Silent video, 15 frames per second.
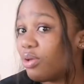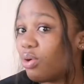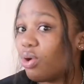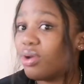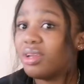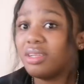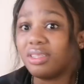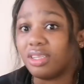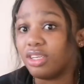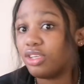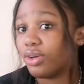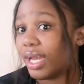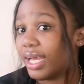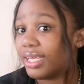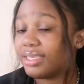you only did
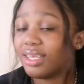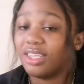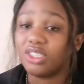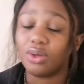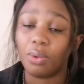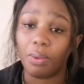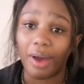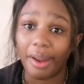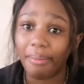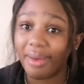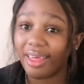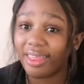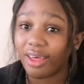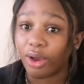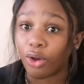your license 1
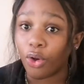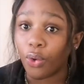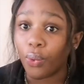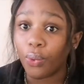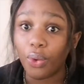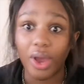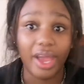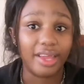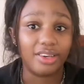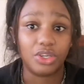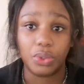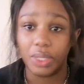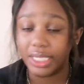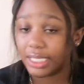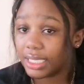month ago. You are
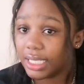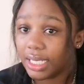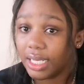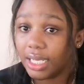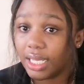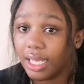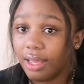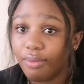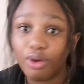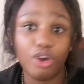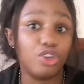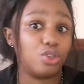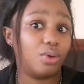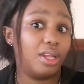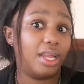at risk
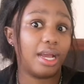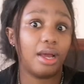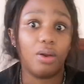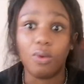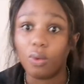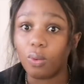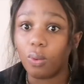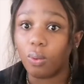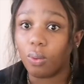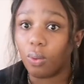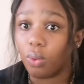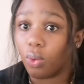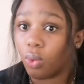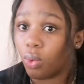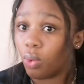because wena
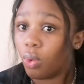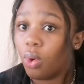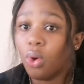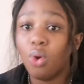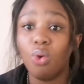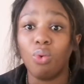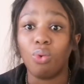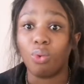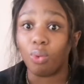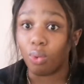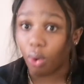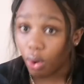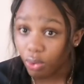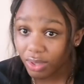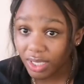kaloku
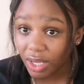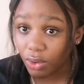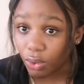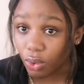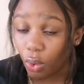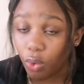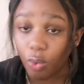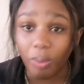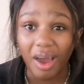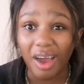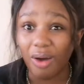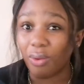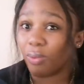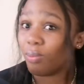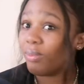ngona
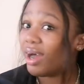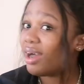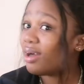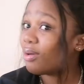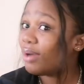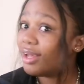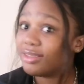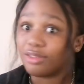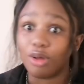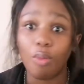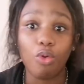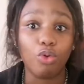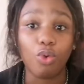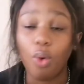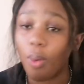usanoqhuba bakwazi
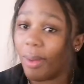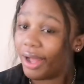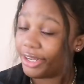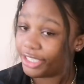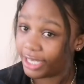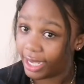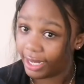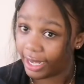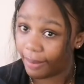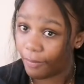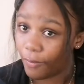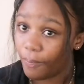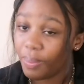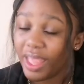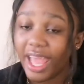noba uqhuba njani
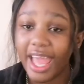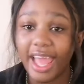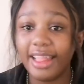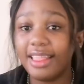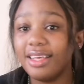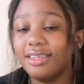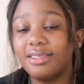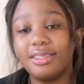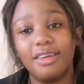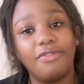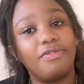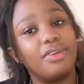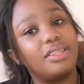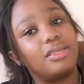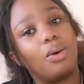yabo. At least
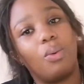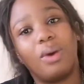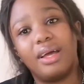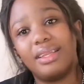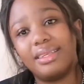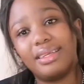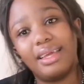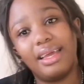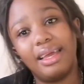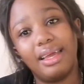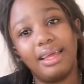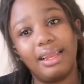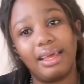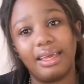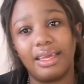if it's a 1
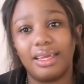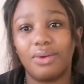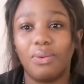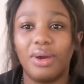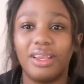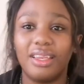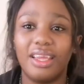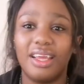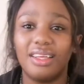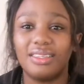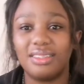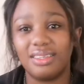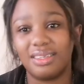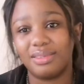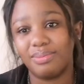year, like 1 year
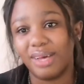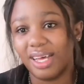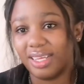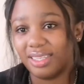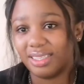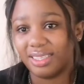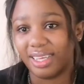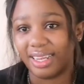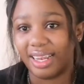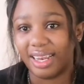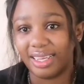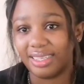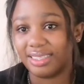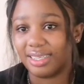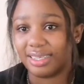6 months, at
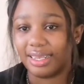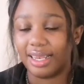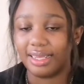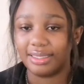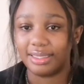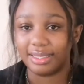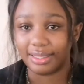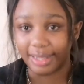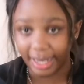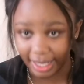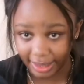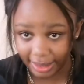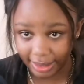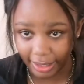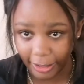
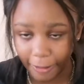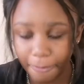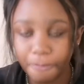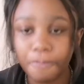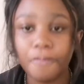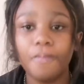least. Yeah?